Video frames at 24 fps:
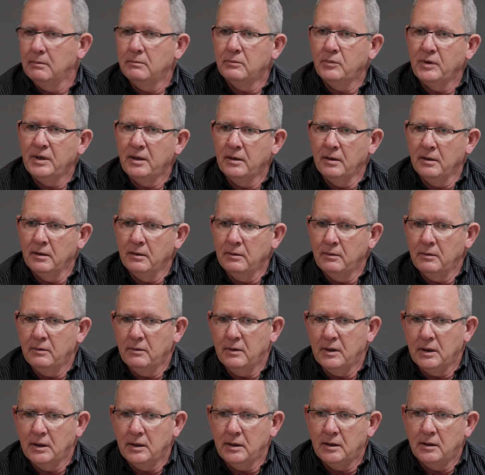We
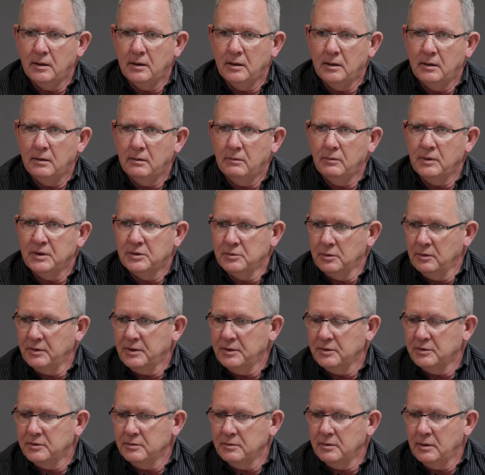know we're
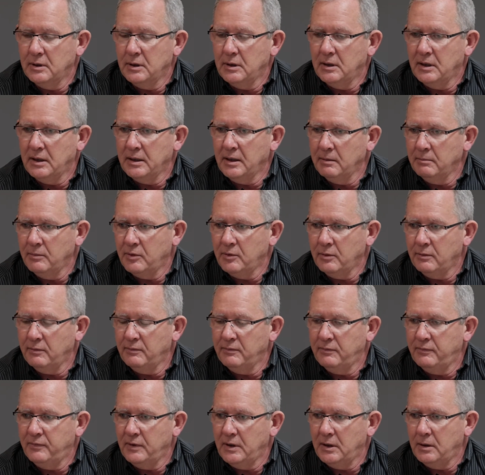talking to a number
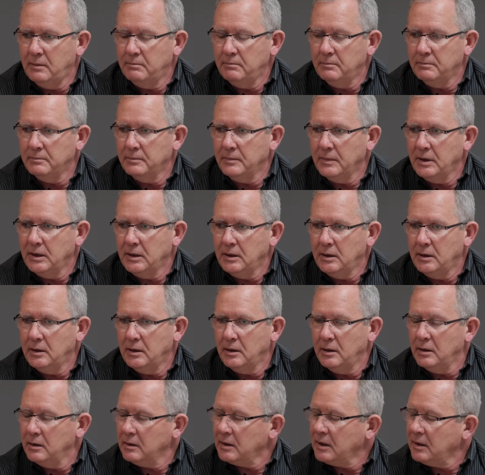of
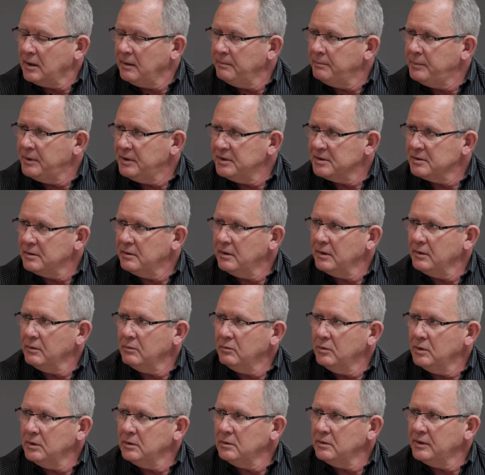companies around the
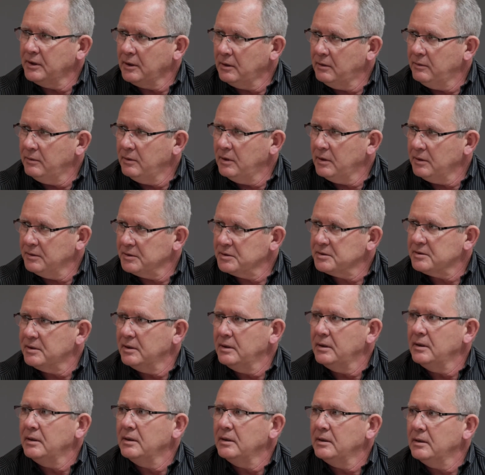world, including
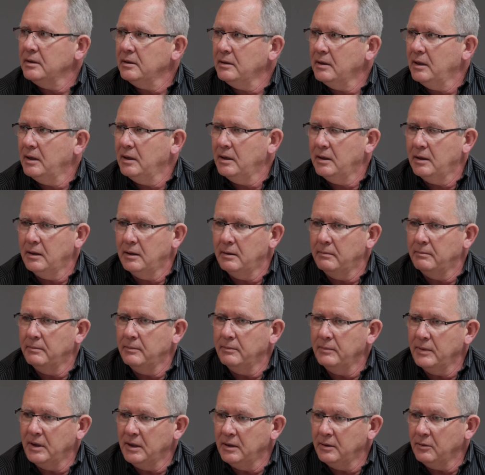Australia
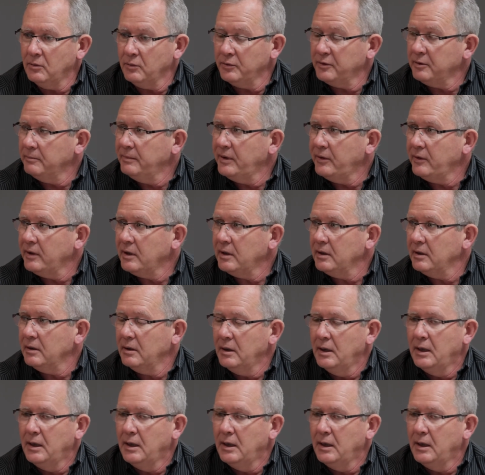and North America.